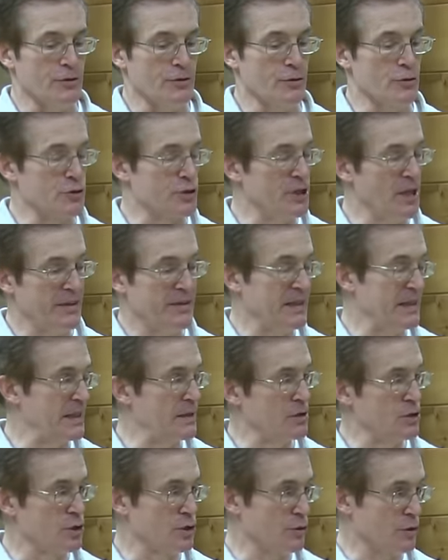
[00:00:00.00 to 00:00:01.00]
There's nothing
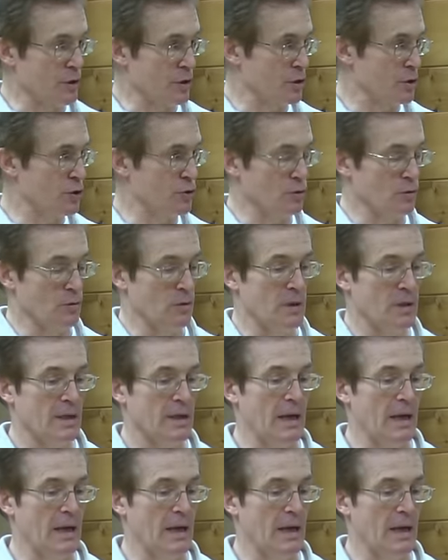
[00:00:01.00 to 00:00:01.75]
else you can do